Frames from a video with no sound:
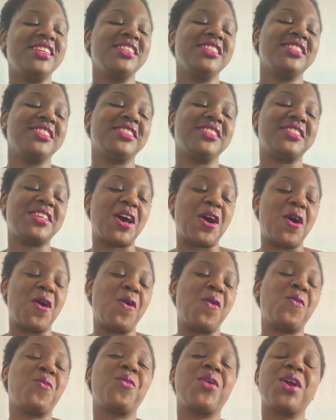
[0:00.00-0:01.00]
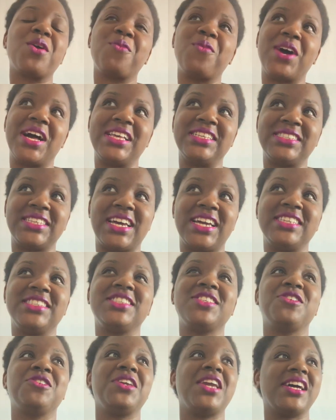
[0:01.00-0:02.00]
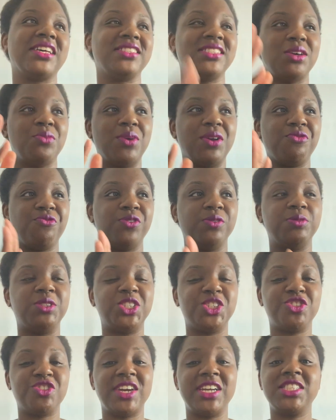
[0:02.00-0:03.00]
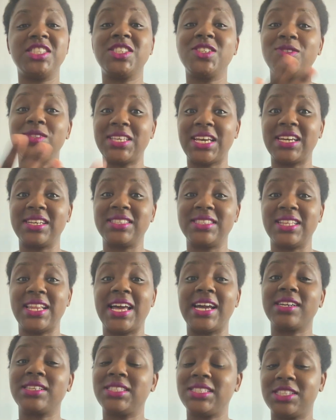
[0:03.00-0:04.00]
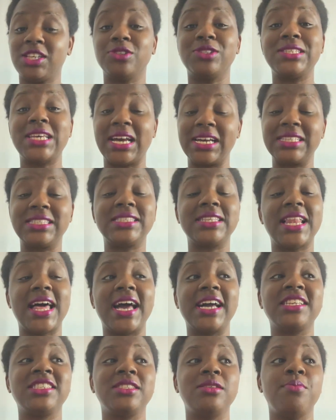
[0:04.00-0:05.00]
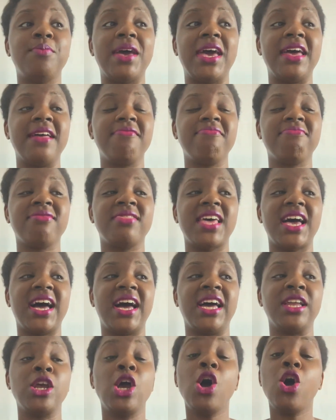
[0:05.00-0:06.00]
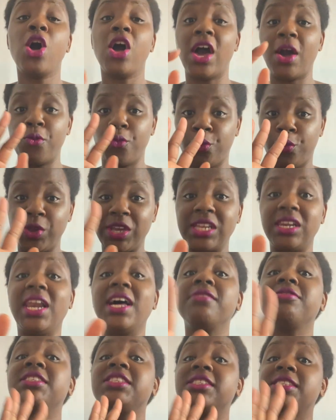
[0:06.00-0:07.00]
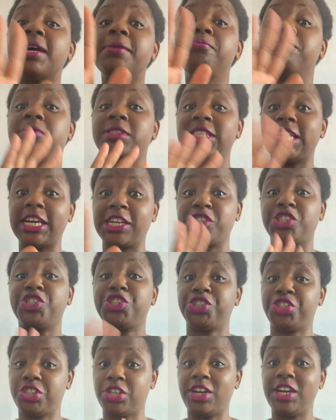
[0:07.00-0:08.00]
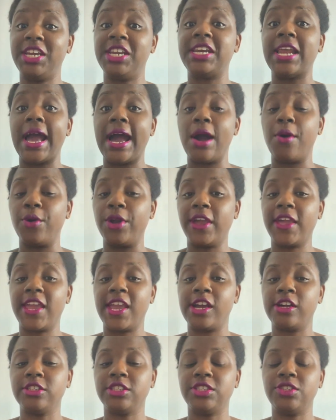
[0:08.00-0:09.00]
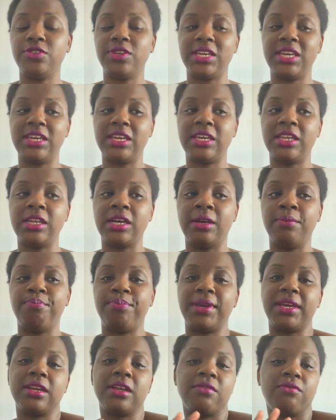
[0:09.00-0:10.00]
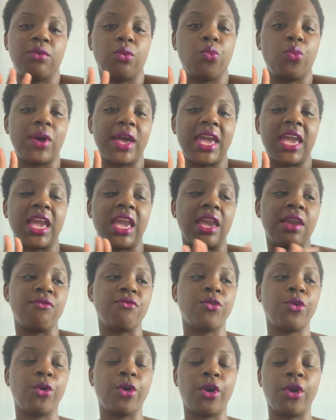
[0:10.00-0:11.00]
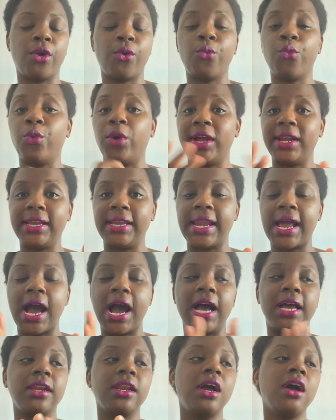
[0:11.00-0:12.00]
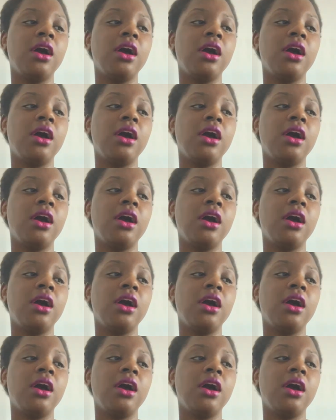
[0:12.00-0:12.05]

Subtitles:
So where was I? So yes, I went from straight to Tex-Lax. So Tex-Lax meant that we left some texture in our hair, so you can get a bit of a wave or whatnot.